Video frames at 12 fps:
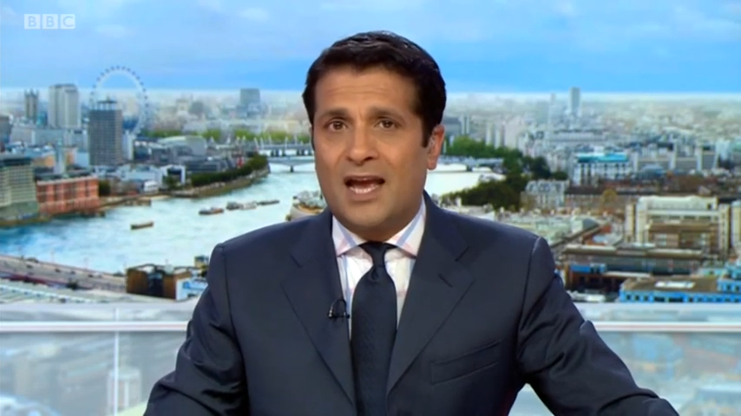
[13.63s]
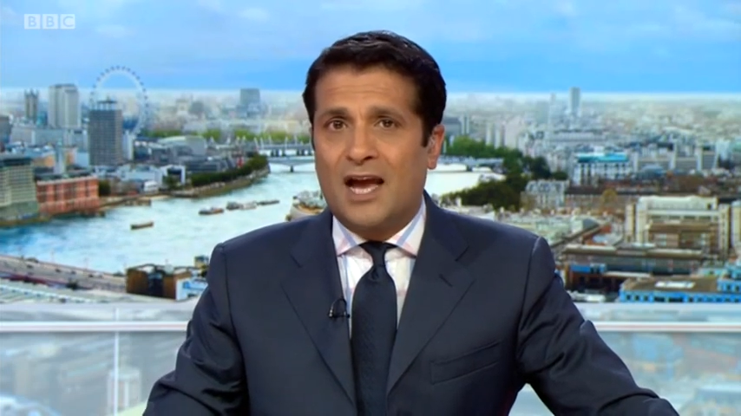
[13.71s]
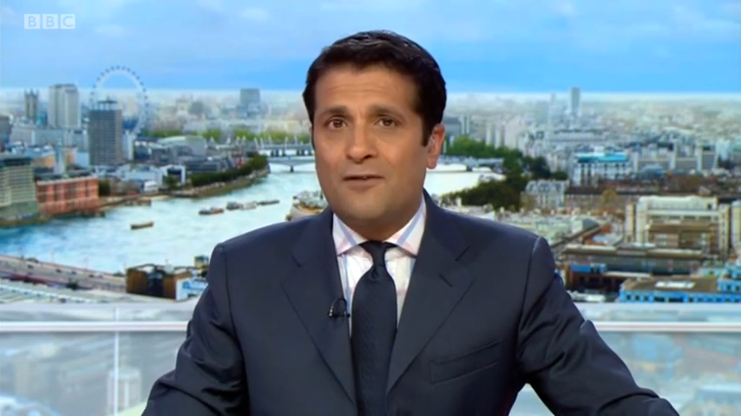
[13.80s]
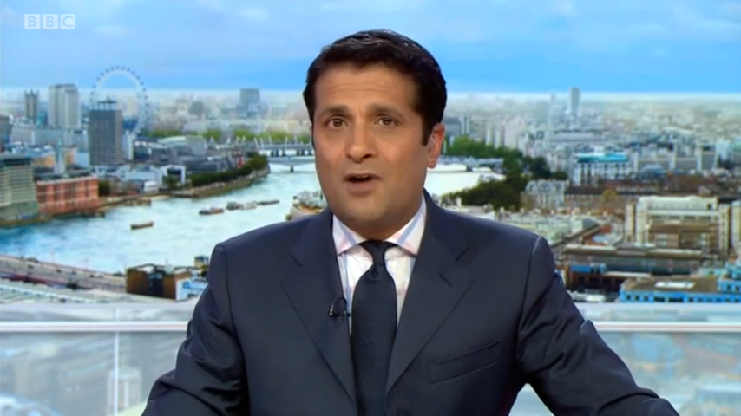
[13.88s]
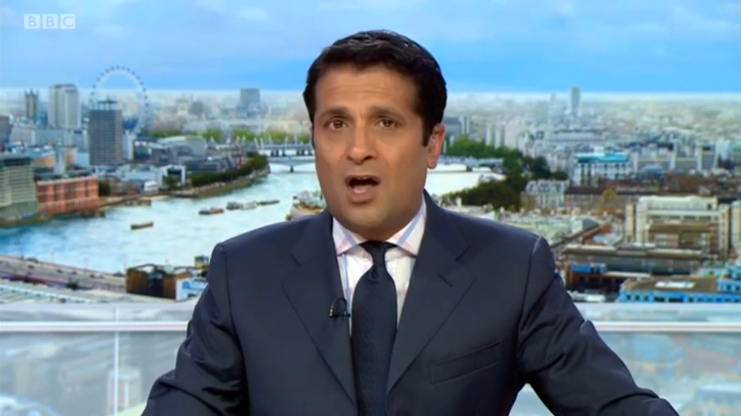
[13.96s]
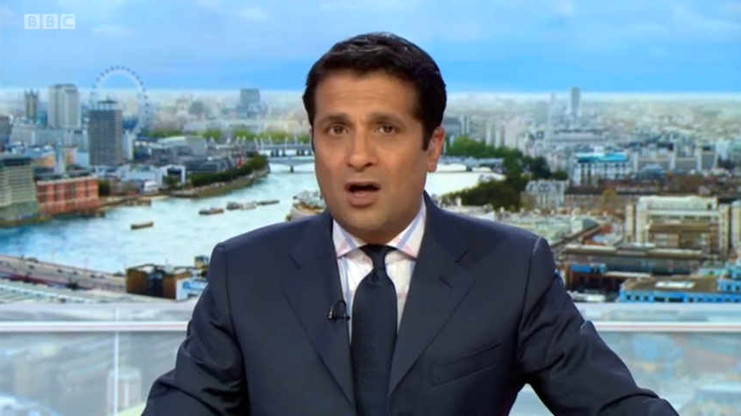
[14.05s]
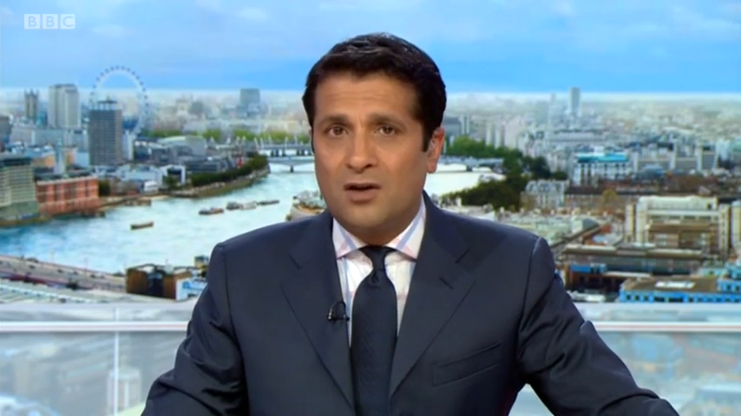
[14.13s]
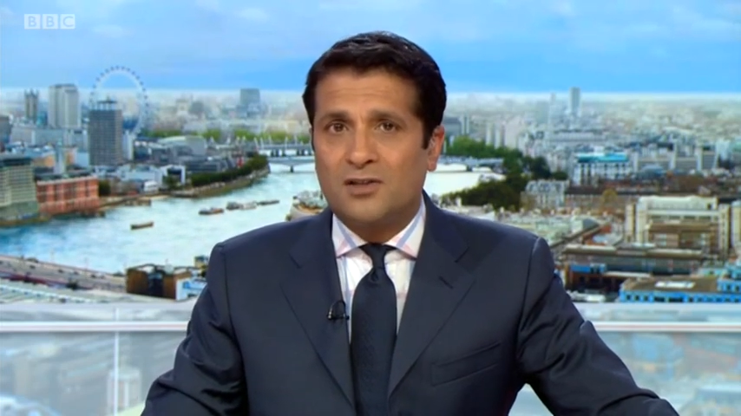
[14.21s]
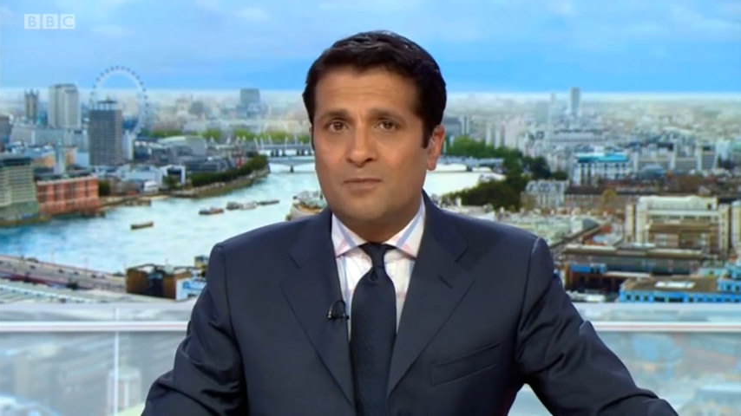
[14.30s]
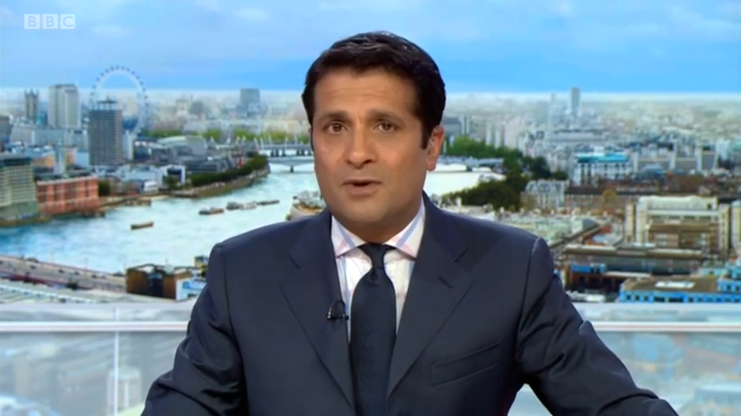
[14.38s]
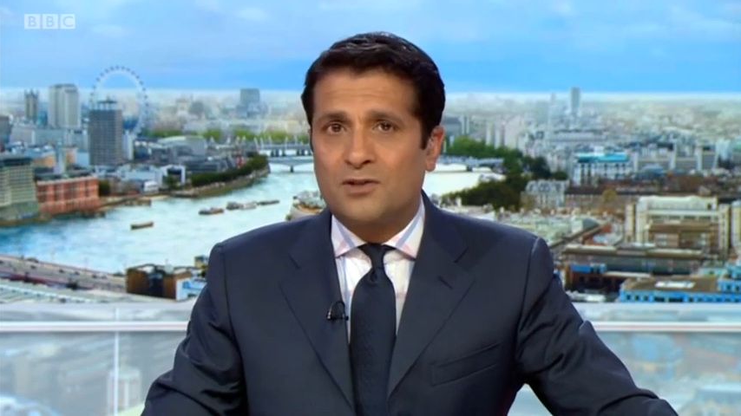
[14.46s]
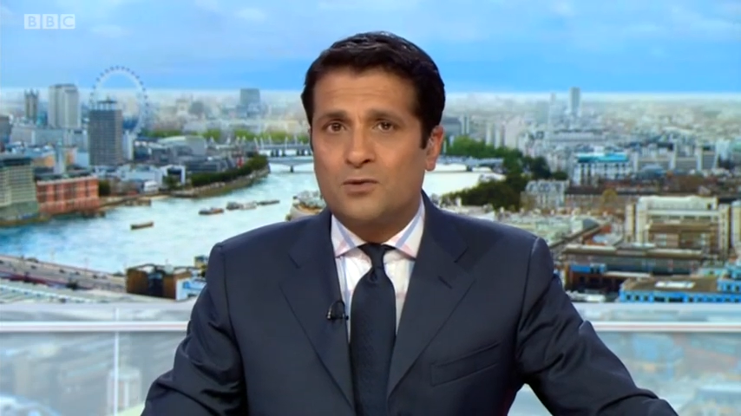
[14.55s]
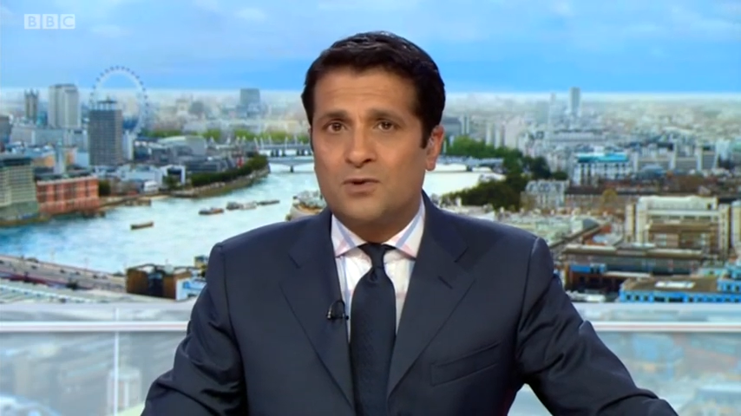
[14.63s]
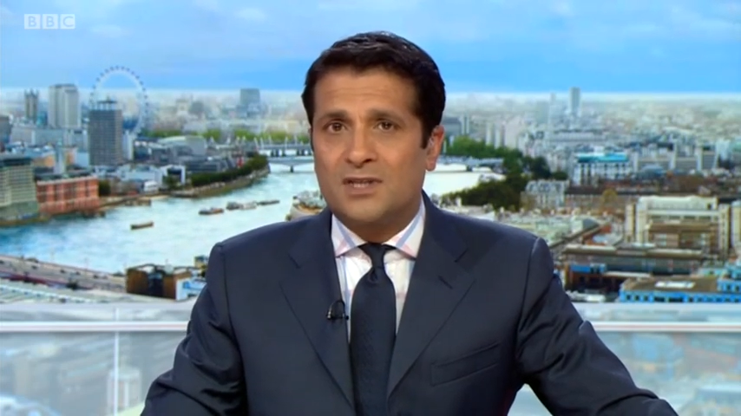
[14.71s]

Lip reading: have heart muscle